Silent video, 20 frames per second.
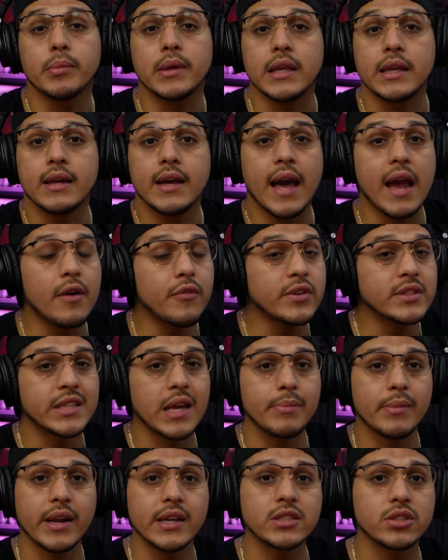me, every
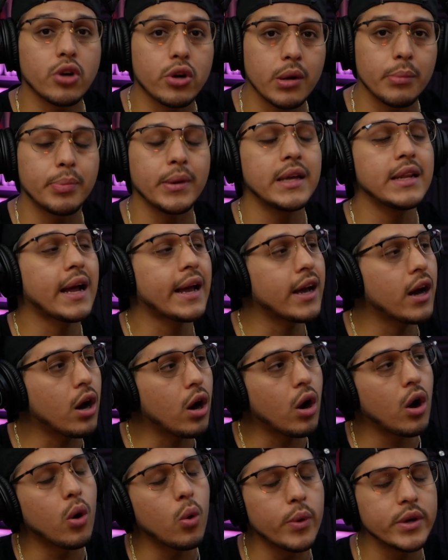time that I start a beat, I
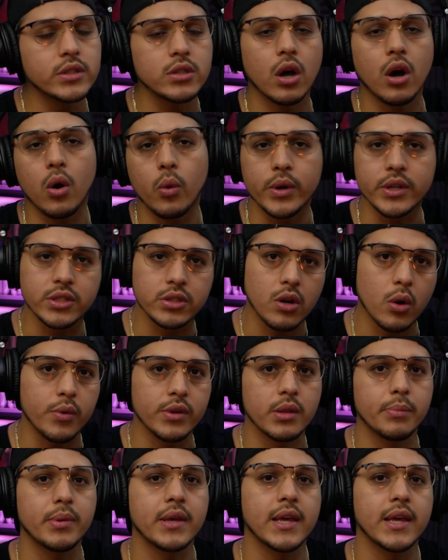always, always start with a